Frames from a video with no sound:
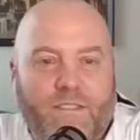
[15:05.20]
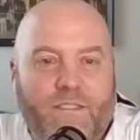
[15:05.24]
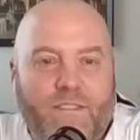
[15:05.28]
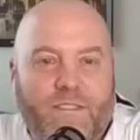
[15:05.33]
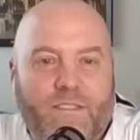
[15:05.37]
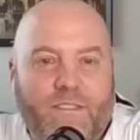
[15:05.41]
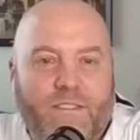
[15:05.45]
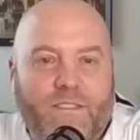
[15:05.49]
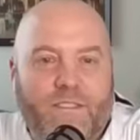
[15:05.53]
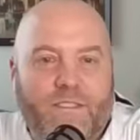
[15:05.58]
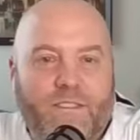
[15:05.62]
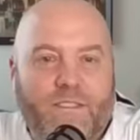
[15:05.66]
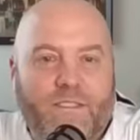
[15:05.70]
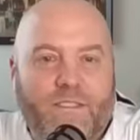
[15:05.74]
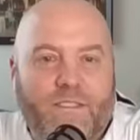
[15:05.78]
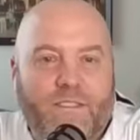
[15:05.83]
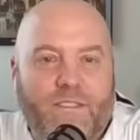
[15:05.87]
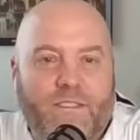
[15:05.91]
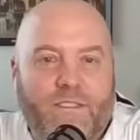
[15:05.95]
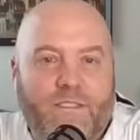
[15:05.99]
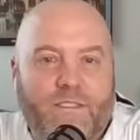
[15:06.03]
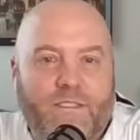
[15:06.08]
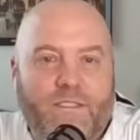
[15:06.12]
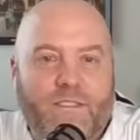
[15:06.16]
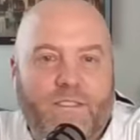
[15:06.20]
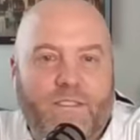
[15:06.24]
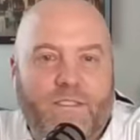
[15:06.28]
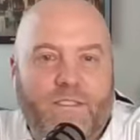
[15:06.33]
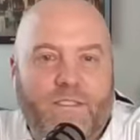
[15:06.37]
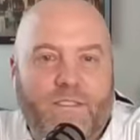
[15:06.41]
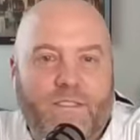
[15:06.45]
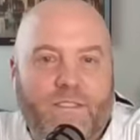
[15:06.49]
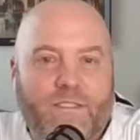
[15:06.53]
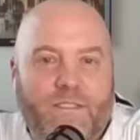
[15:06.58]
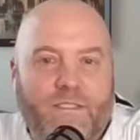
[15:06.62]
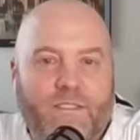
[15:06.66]

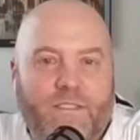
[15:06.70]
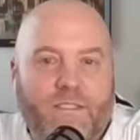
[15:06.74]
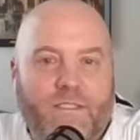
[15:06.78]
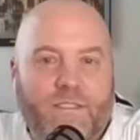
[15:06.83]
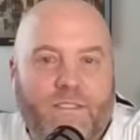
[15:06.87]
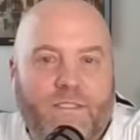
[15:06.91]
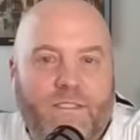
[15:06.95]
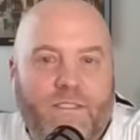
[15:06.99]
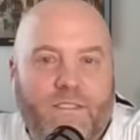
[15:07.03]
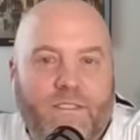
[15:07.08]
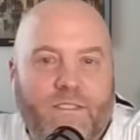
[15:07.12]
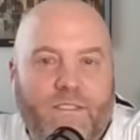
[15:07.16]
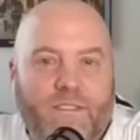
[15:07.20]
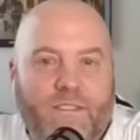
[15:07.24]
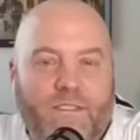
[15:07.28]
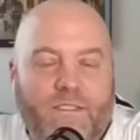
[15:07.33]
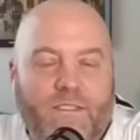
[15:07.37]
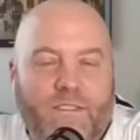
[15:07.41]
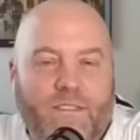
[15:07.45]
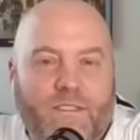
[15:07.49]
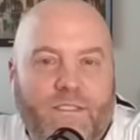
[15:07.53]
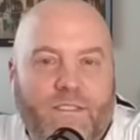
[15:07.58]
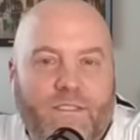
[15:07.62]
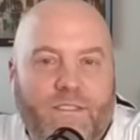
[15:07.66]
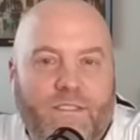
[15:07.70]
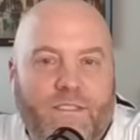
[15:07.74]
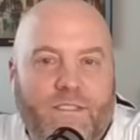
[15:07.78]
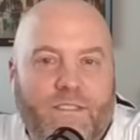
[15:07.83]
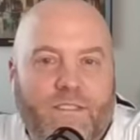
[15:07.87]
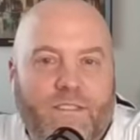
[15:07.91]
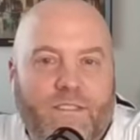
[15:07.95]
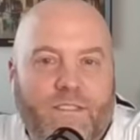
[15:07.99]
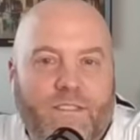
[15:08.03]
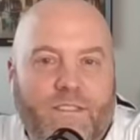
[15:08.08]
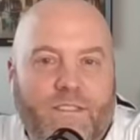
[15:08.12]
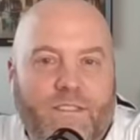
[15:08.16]

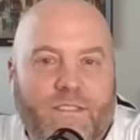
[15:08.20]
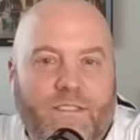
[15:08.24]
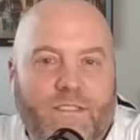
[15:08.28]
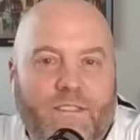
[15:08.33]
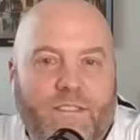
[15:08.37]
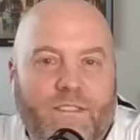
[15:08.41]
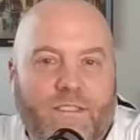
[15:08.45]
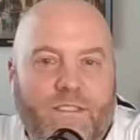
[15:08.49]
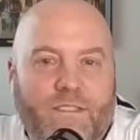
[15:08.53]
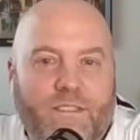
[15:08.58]
[no speech]